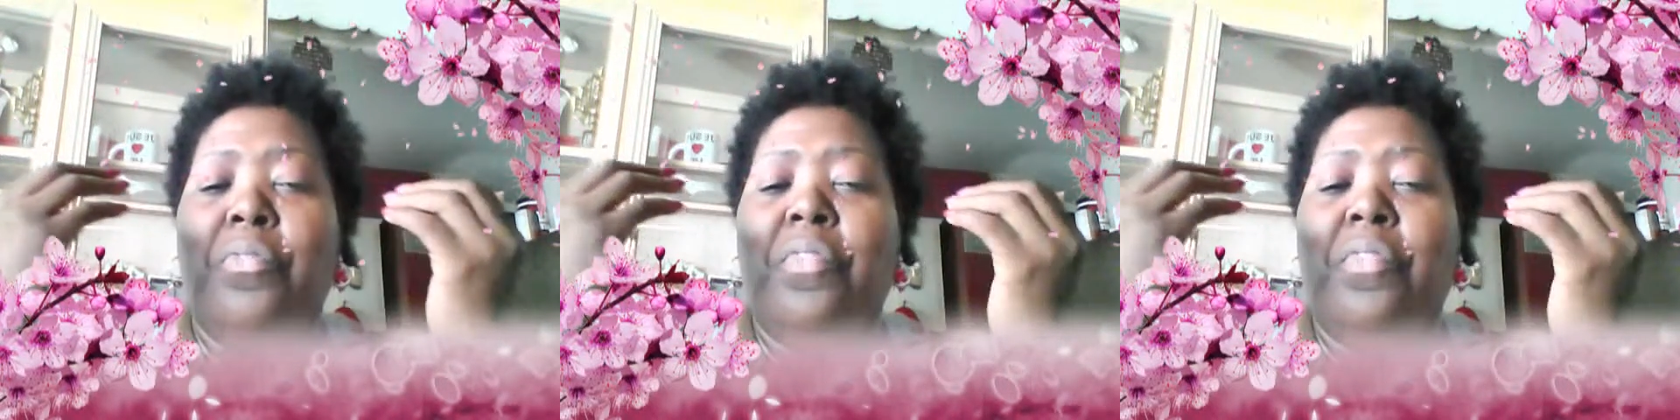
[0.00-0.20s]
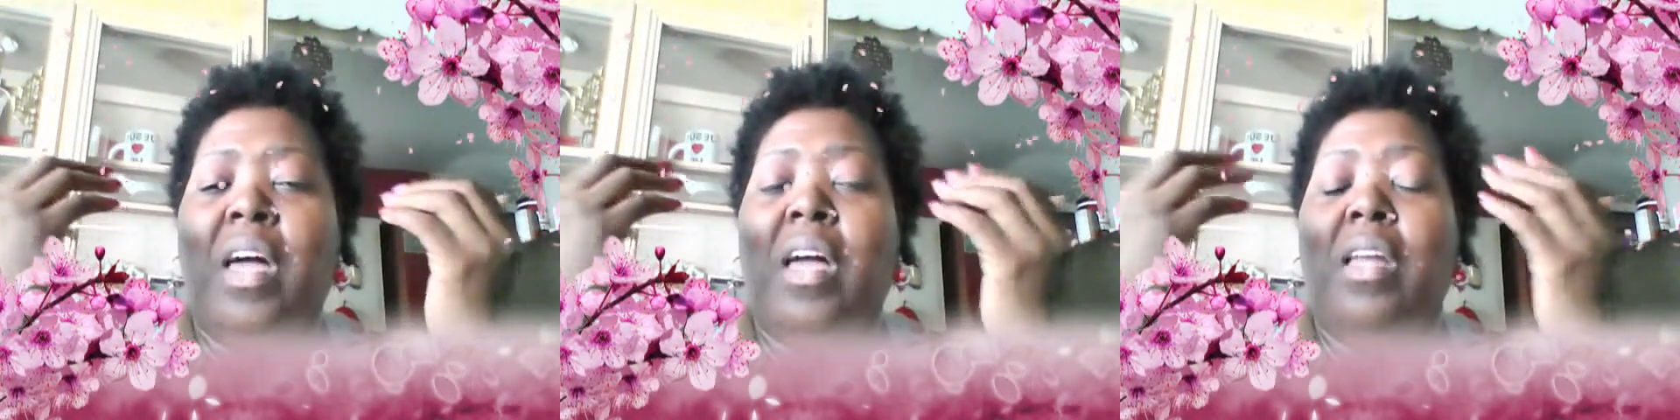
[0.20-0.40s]

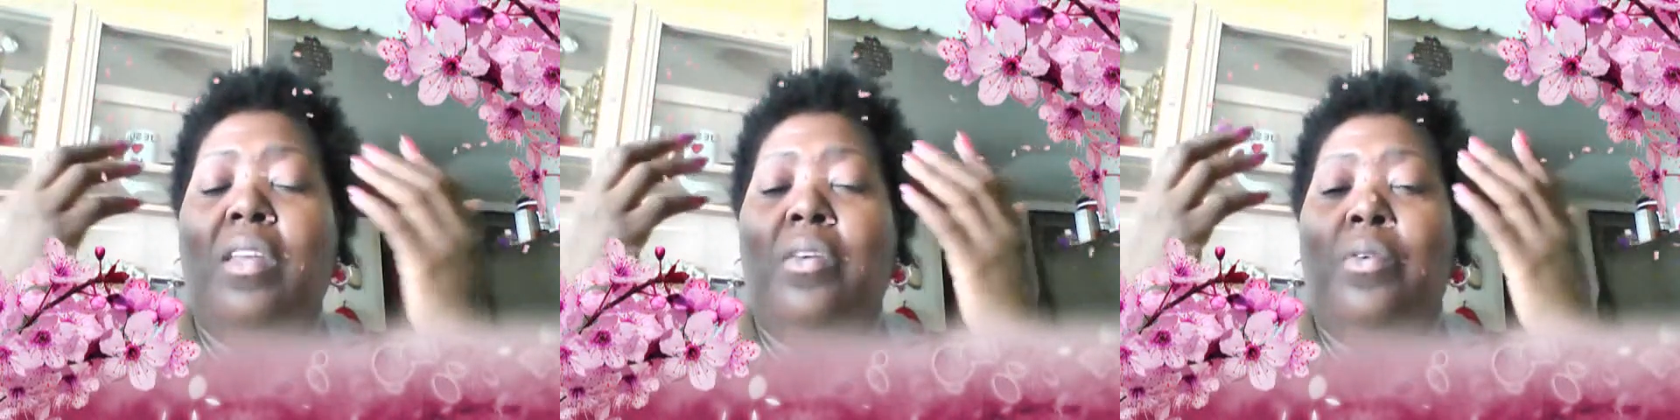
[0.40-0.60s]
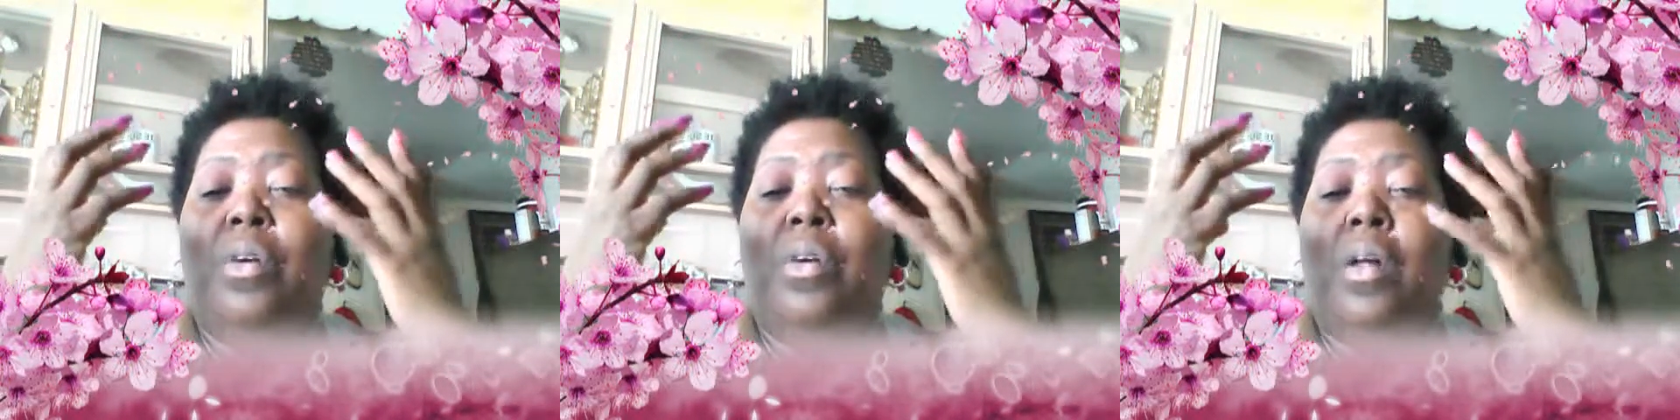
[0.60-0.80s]
you
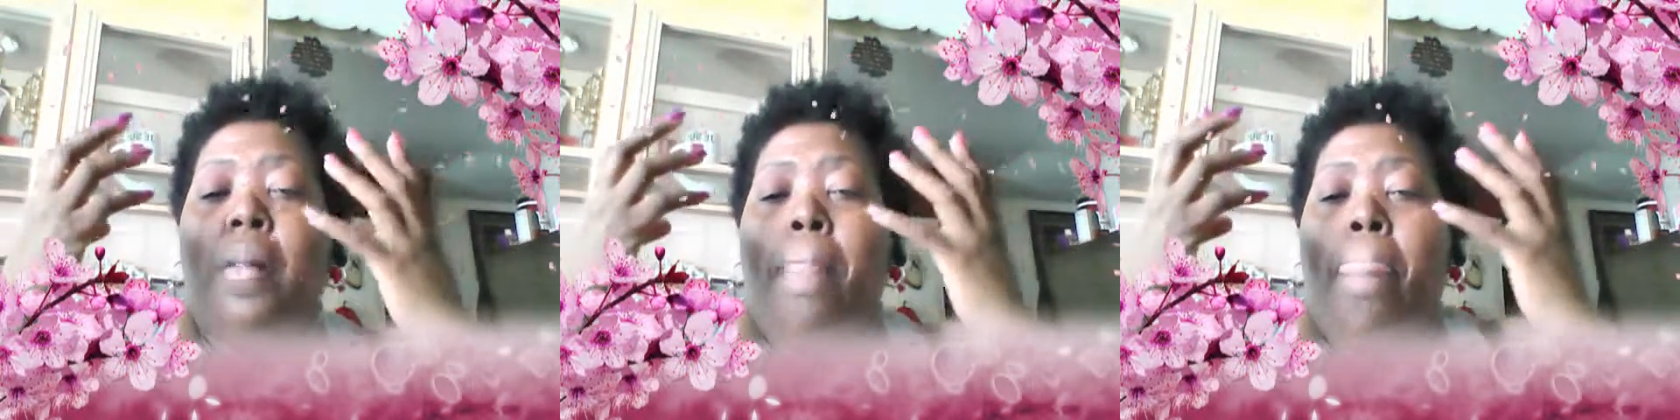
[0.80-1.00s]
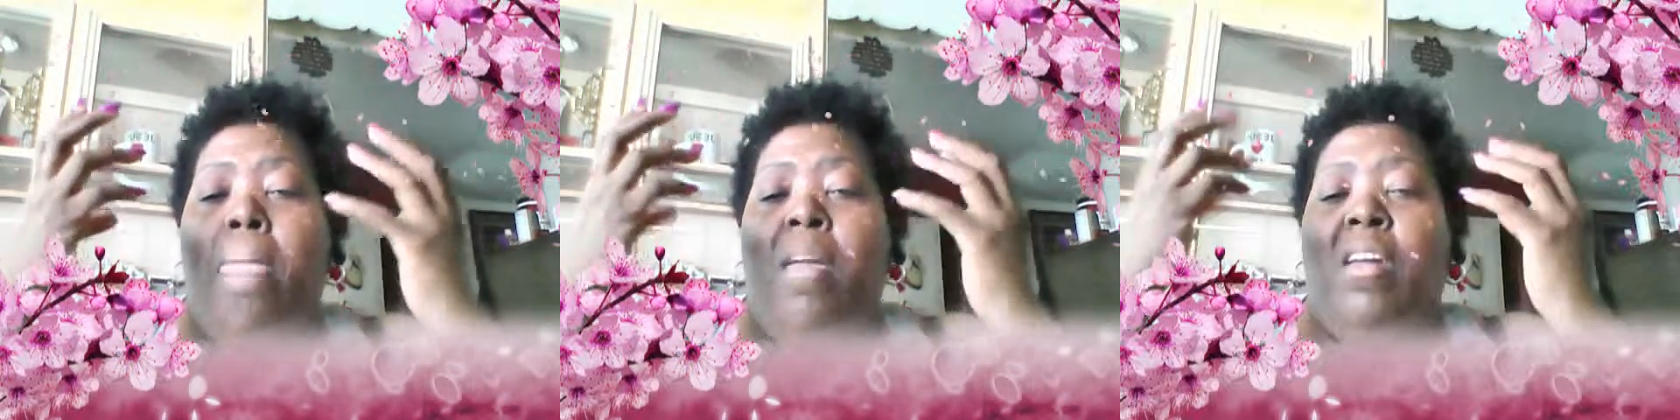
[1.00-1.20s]

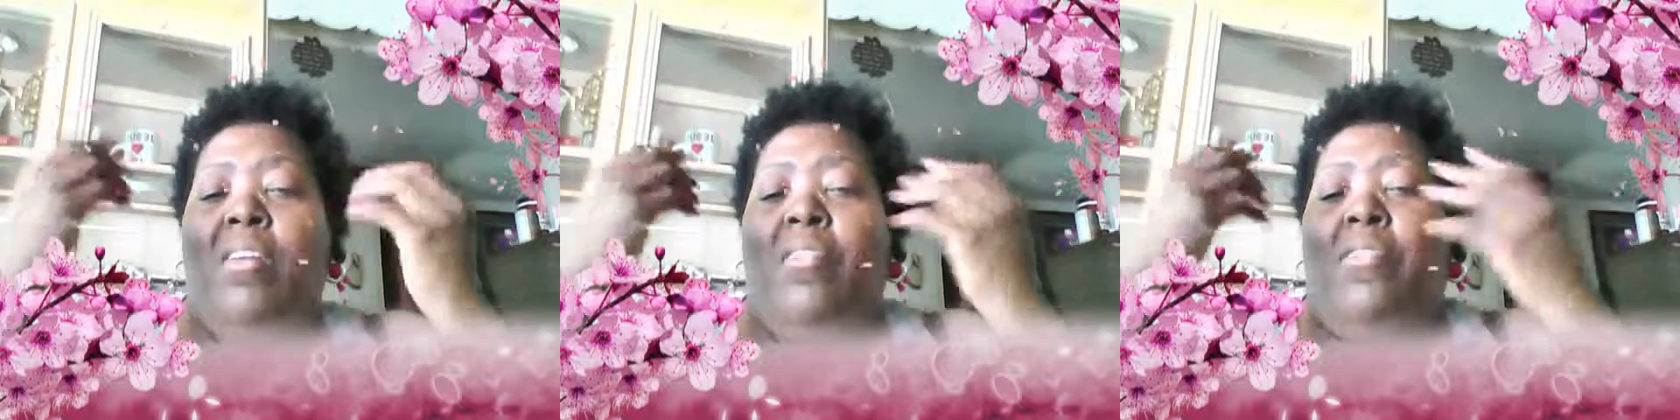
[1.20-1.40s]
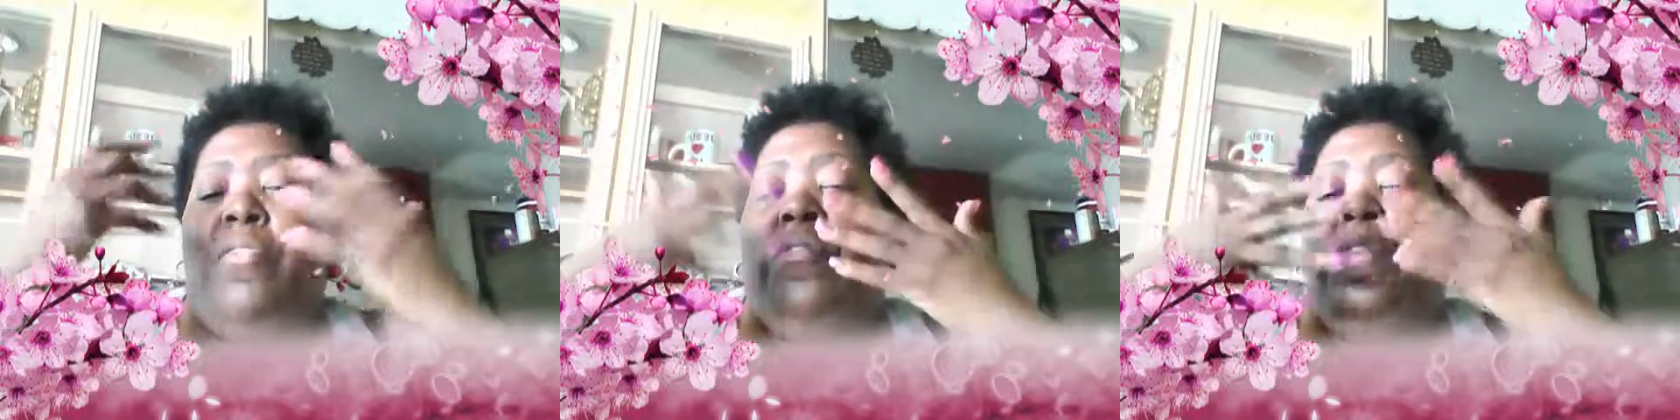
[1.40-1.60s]

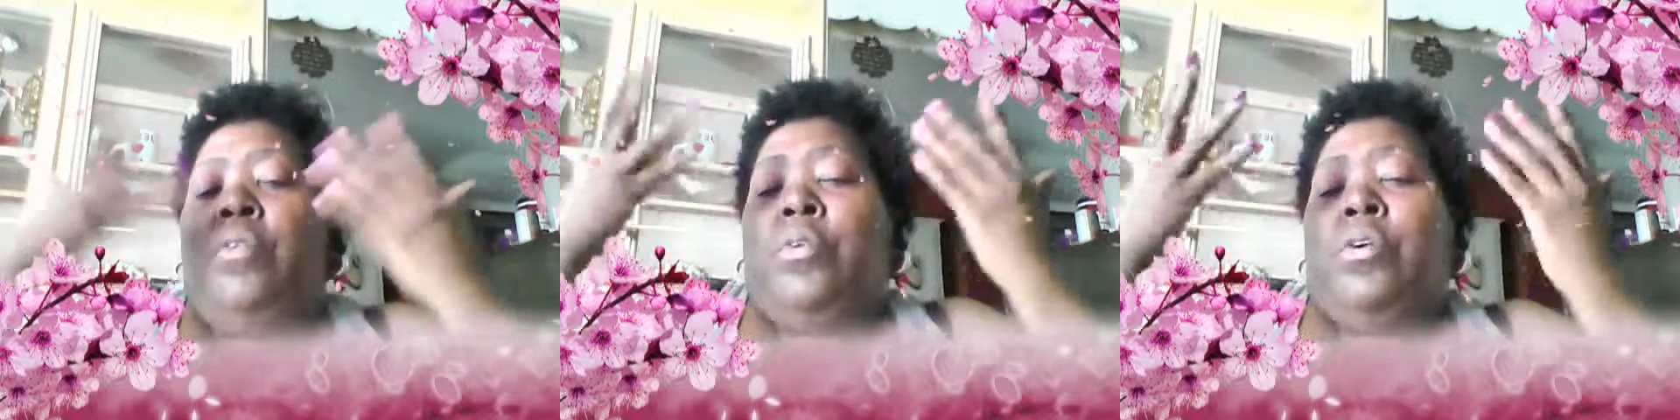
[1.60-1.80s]
feel